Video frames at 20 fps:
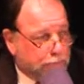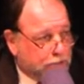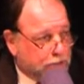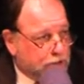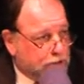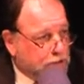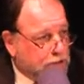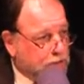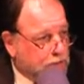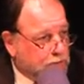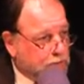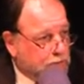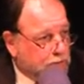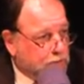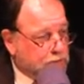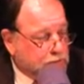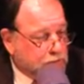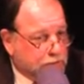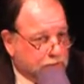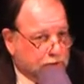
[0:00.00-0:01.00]
the plug
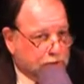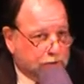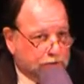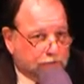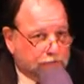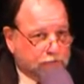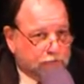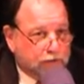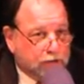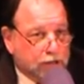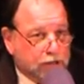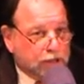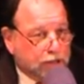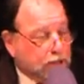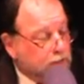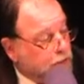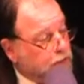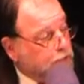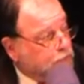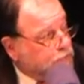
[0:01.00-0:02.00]
on the litigation,
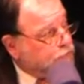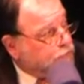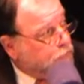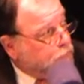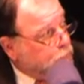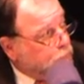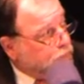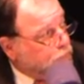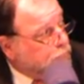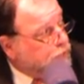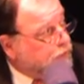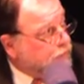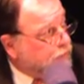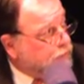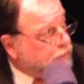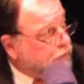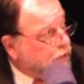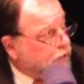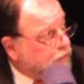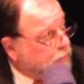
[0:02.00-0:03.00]
that issue would have been
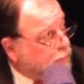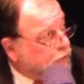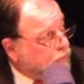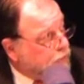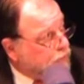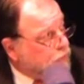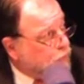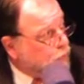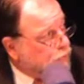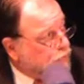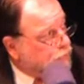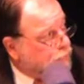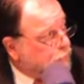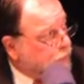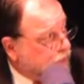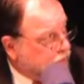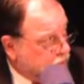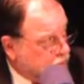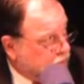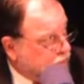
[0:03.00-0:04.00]
decided by the courts
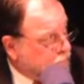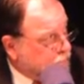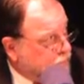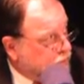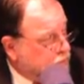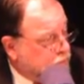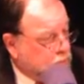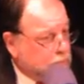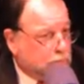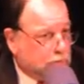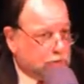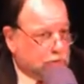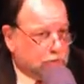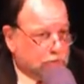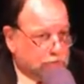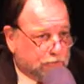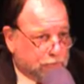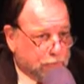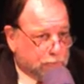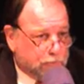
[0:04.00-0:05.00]
by now,
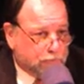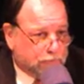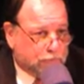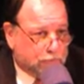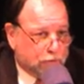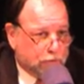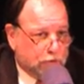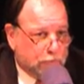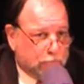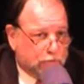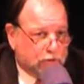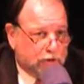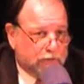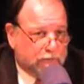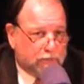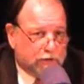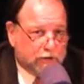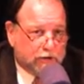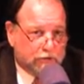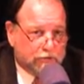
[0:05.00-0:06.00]
because it was fully
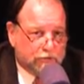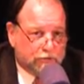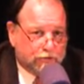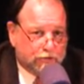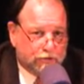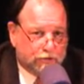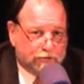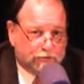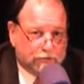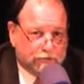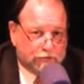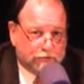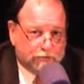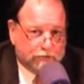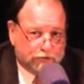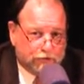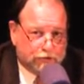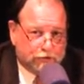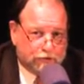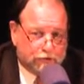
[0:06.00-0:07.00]
briefed and on
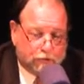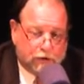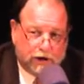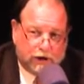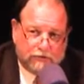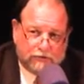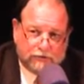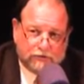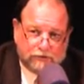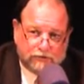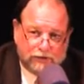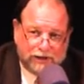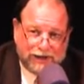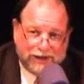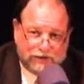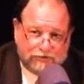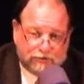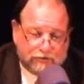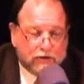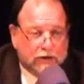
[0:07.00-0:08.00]
Judge Rakes'
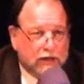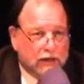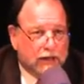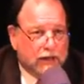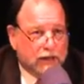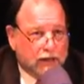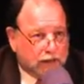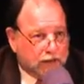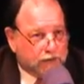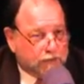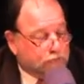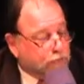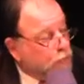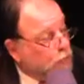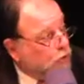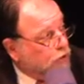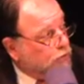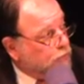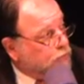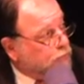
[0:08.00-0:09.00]
desk as to
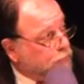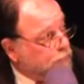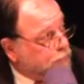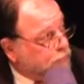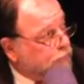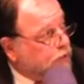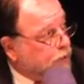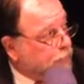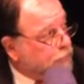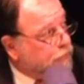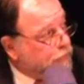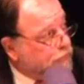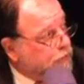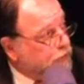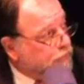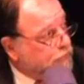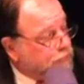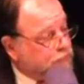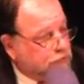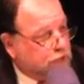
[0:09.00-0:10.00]
whether it was proper
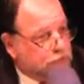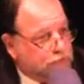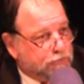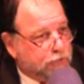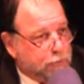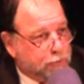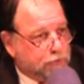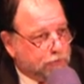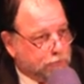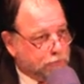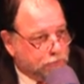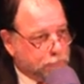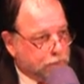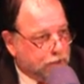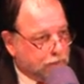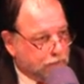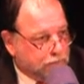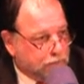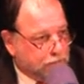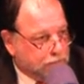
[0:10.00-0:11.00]
to exercise eminent
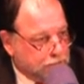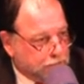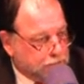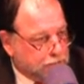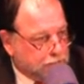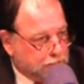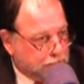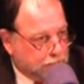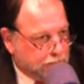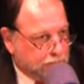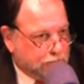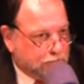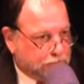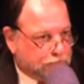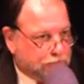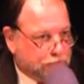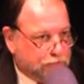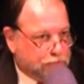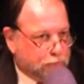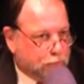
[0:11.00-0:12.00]
domain in
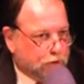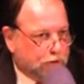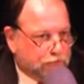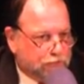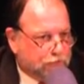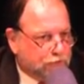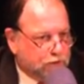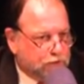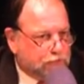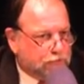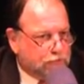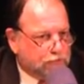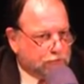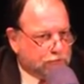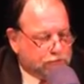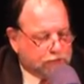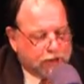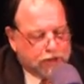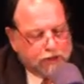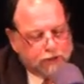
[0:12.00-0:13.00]
this situation. This is
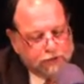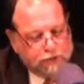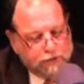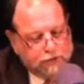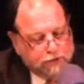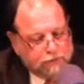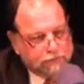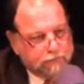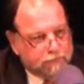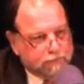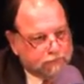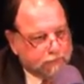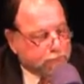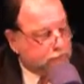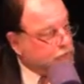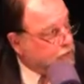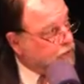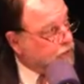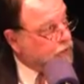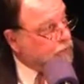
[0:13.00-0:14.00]
entirely different
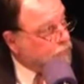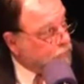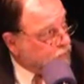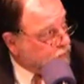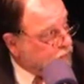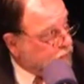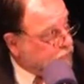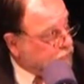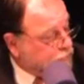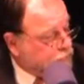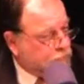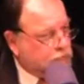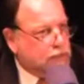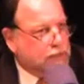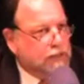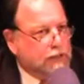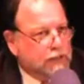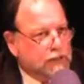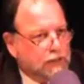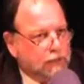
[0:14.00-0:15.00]
from the Kelo case
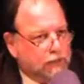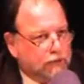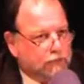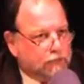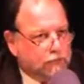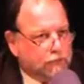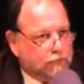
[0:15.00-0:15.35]
that